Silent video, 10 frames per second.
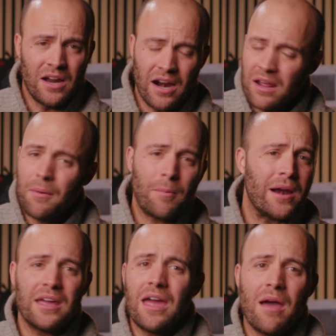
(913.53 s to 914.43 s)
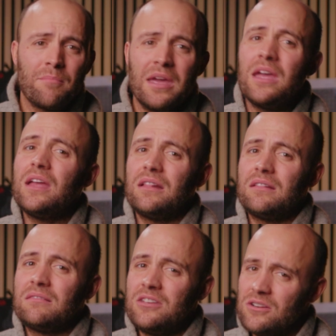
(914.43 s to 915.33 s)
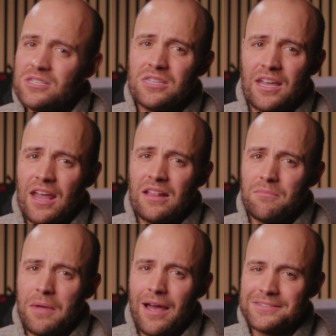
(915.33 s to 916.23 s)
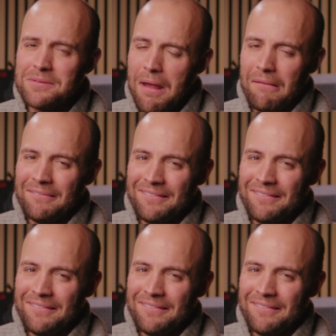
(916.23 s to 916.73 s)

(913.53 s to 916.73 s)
Not everybody can be Tears of the Kingdom, guys. Come on.